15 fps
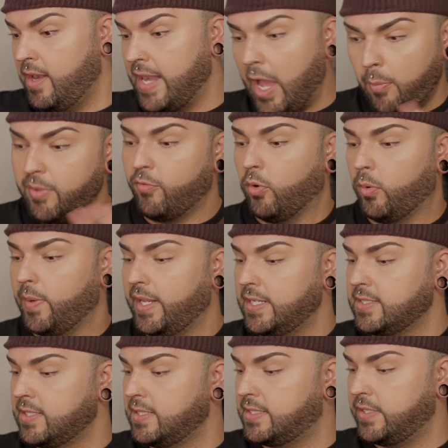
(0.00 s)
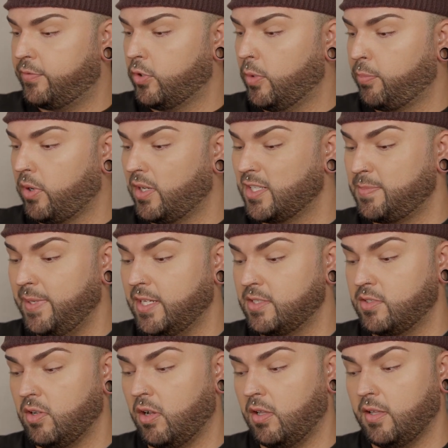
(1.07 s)
Now, before we get into the difficult products,
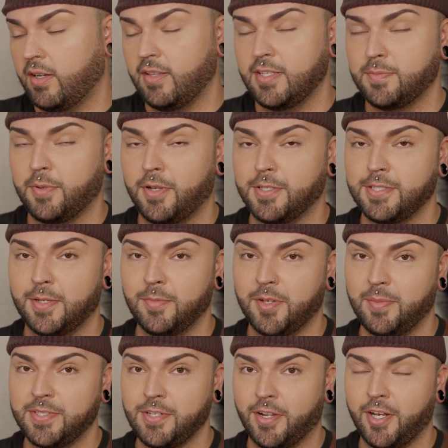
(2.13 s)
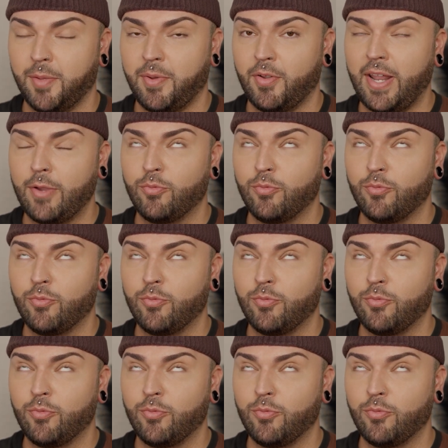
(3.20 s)
because y'all, a lot of these products that I'm going to be talking about,